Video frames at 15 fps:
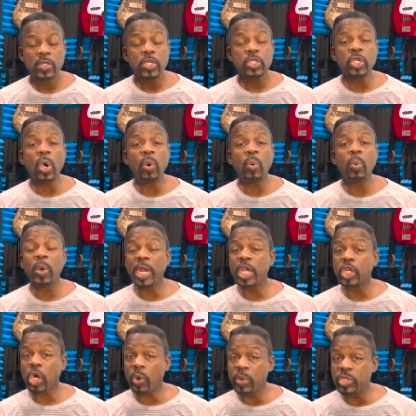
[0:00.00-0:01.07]
So, what I
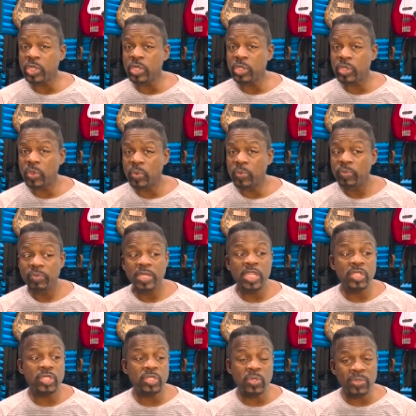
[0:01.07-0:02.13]
encourage you to do
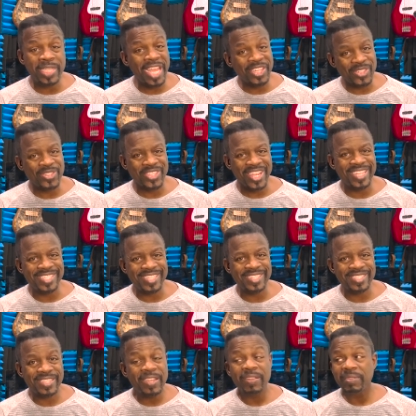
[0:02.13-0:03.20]
is do the
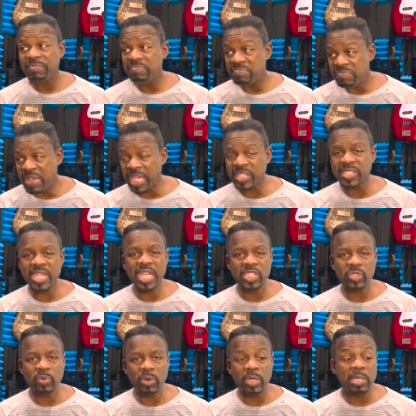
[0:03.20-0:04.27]
exercises. Make a
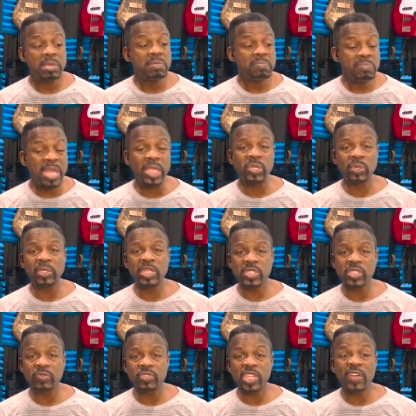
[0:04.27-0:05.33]
sanctuary. Make your
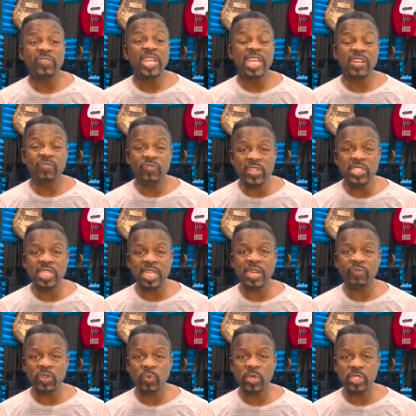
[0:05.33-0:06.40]
list of stuff and visit it
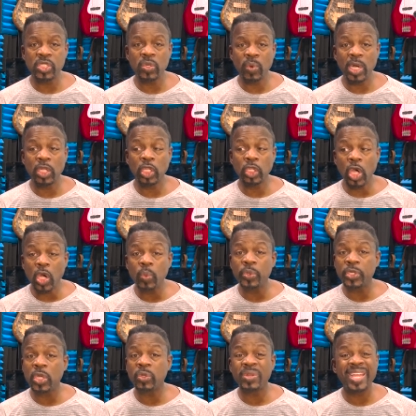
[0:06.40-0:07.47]
every once in a while, along with
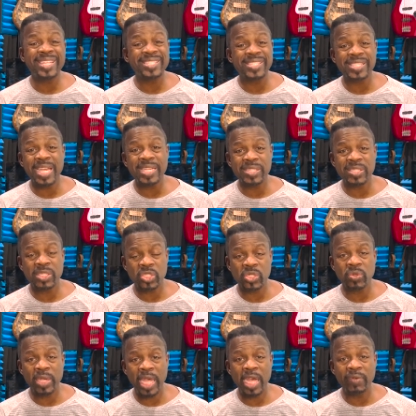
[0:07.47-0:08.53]
the other exercises that
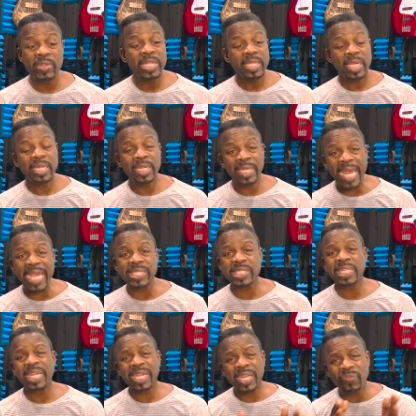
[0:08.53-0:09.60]
you have. And then
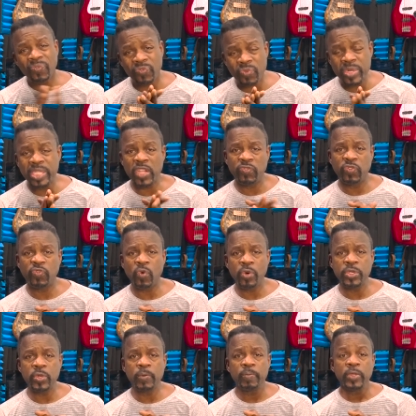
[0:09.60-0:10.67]
lastly, I got a free gift for
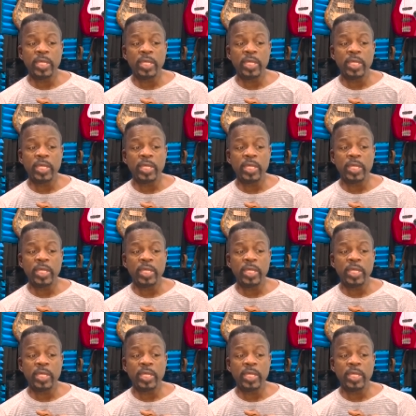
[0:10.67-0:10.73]
you,